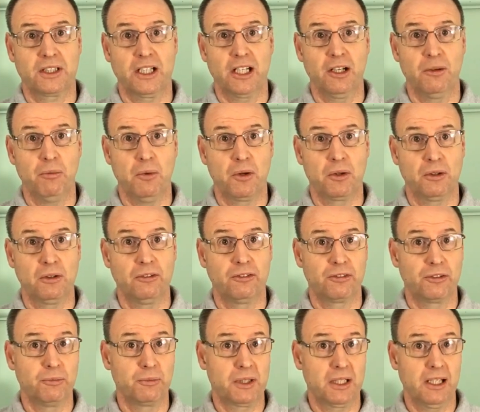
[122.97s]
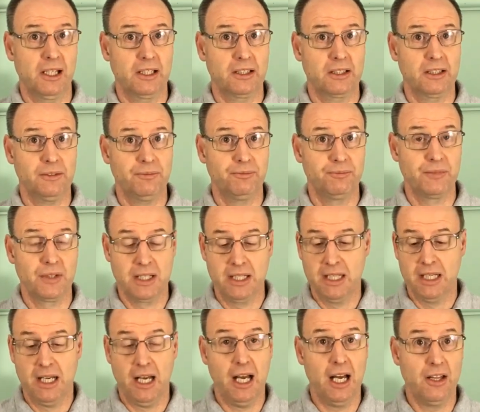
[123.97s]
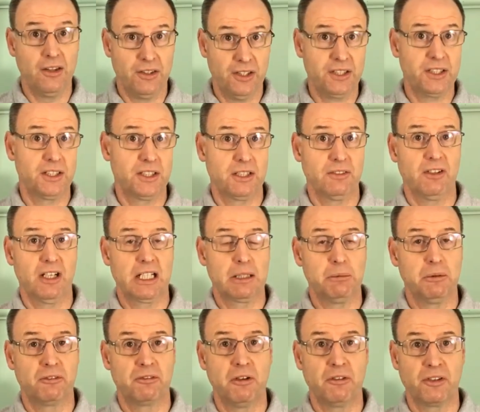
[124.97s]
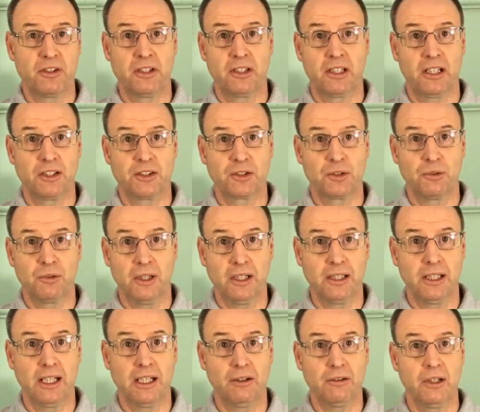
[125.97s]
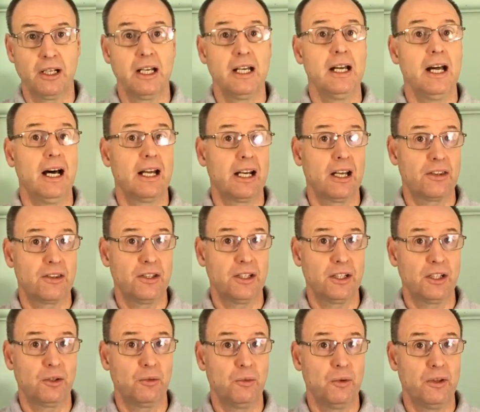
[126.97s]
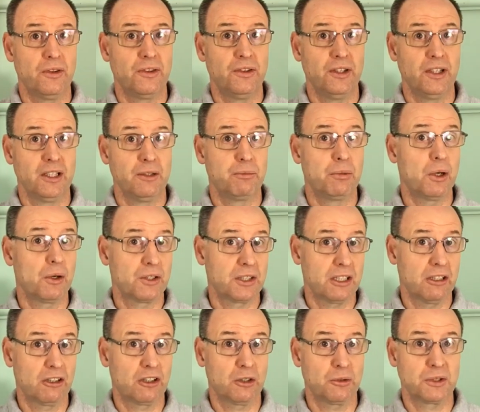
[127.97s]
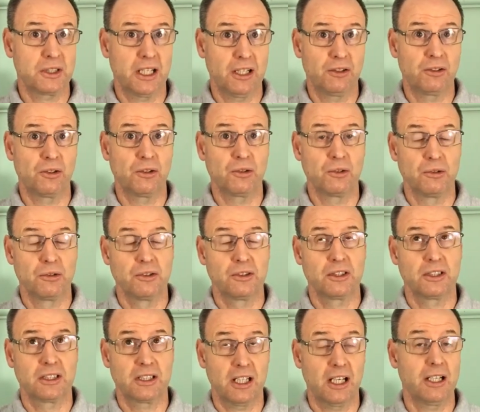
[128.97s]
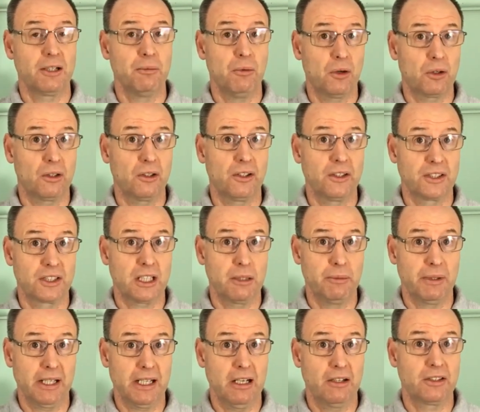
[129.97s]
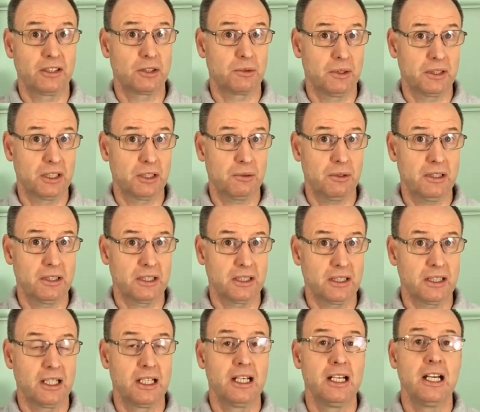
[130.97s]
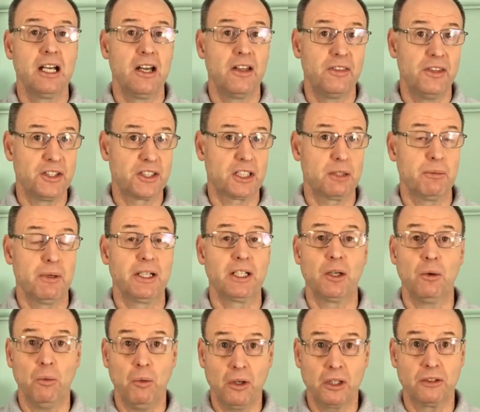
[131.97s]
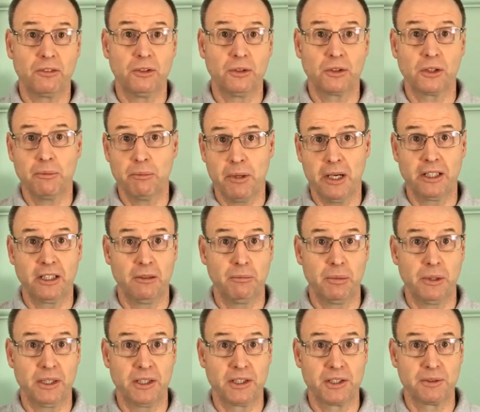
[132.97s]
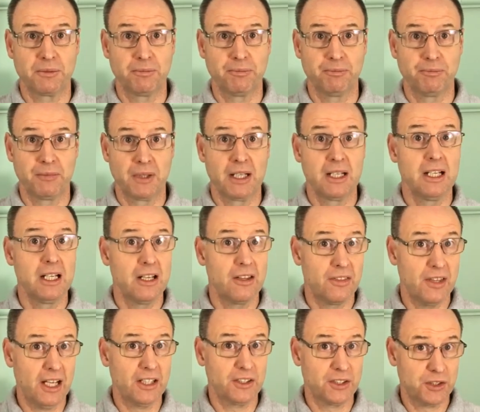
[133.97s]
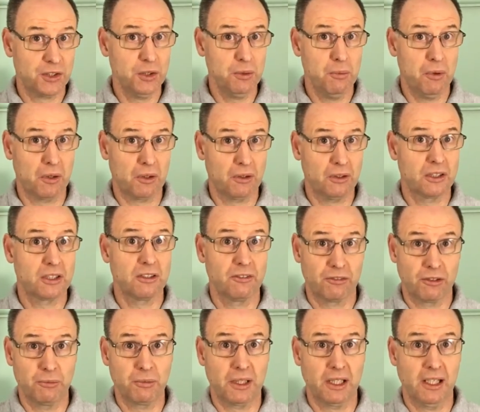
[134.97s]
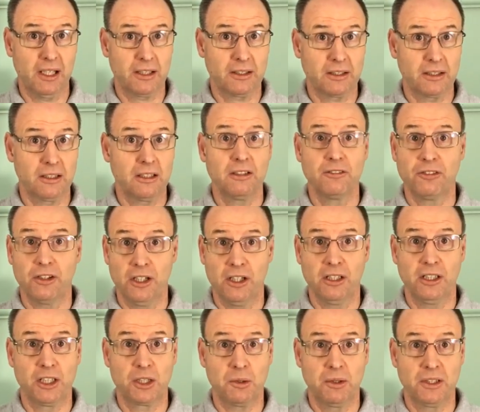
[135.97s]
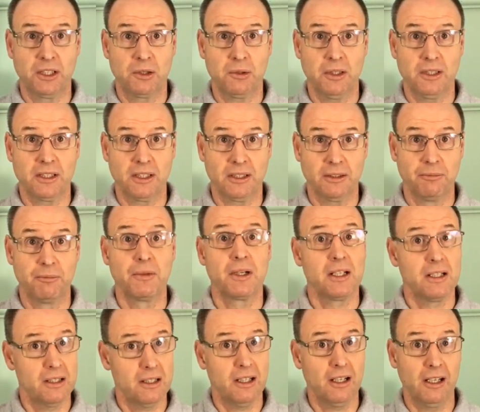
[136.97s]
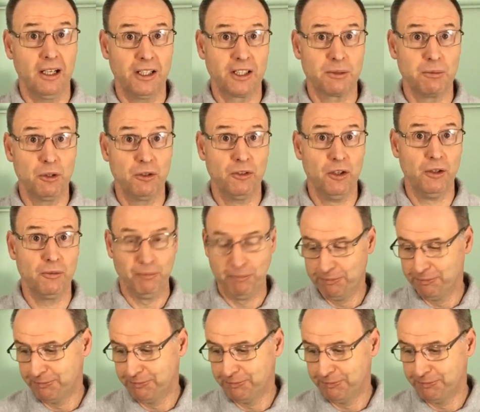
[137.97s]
scale model from CollectA. This is available for Everything Dinosaur right now, and I think with the Protoceratops andrewsi model that's coming out in 2020, this will make a wonderful companion piece. That's two models from CollectA for early 2020. Let's move on.